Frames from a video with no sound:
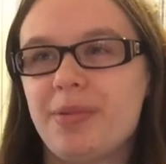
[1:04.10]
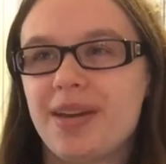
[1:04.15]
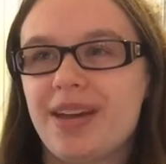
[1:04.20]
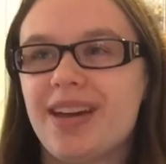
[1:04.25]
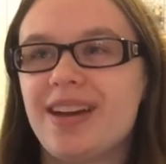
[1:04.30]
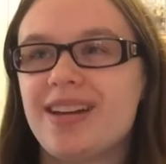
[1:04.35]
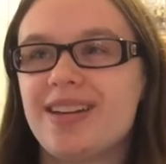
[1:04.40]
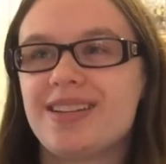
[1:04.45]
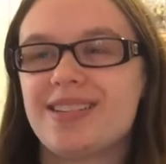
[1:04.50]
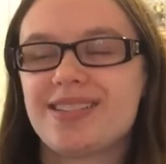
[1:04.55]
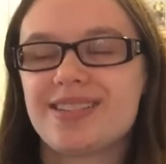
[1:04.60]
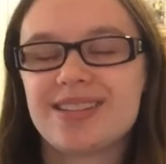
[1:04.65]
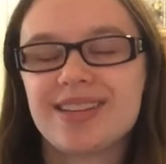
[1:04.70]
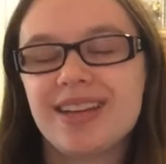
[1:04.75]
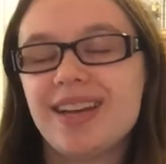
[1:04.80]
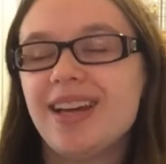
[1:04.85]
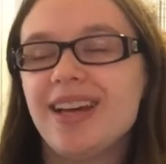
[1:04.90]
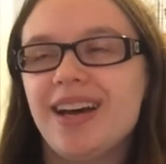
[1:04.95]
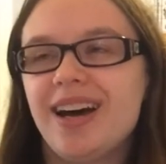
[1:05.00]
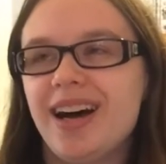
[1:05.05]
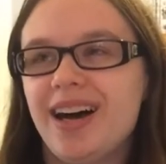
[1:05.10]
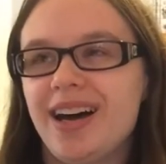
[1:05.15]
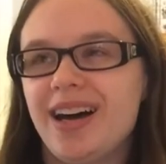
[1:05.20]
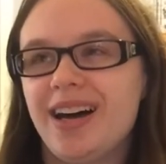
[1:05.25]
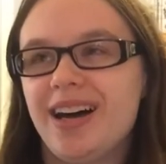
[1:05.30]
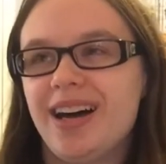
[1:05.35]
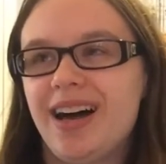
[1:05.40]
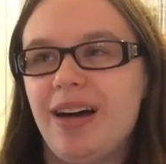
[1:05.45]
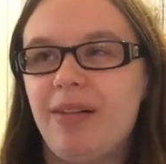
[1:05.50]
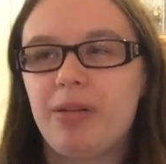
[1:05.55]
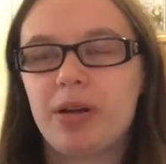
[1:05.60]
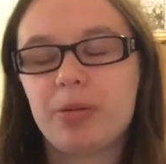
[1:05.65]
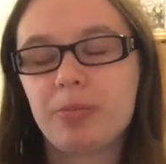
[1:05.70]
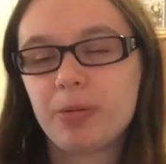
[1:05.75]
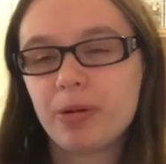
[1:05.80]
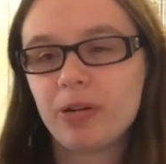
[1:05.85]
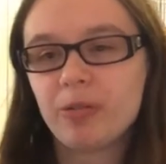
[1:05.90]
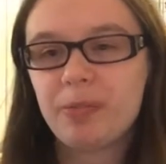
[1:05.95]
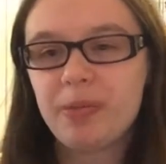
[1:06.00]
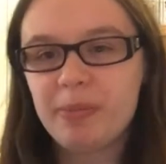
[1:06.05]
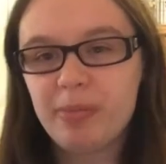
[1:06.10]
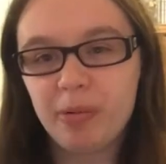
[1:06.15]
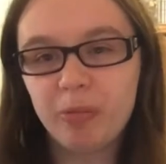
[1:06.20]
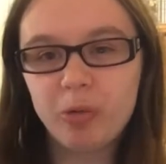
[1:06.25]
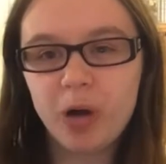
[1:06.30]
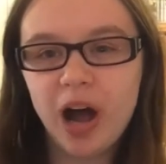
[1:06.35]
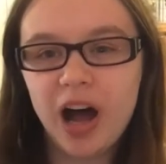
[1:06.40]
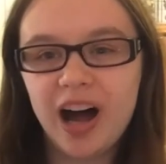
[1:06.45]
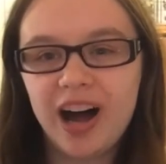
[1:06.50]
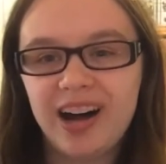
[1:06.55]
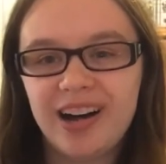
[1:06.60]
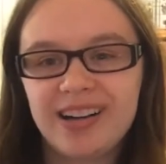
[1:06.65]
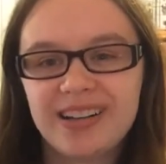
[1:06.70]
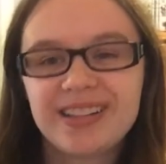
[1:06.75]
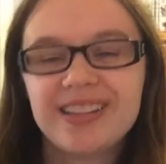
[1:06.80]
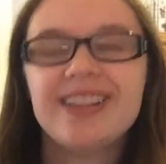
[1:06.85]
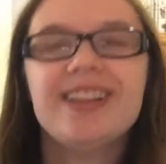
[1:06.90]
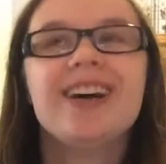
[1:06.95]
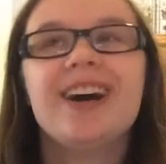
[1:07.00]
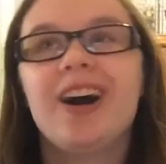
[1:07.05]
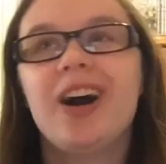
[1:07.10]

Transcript: because I want to prove people wrong.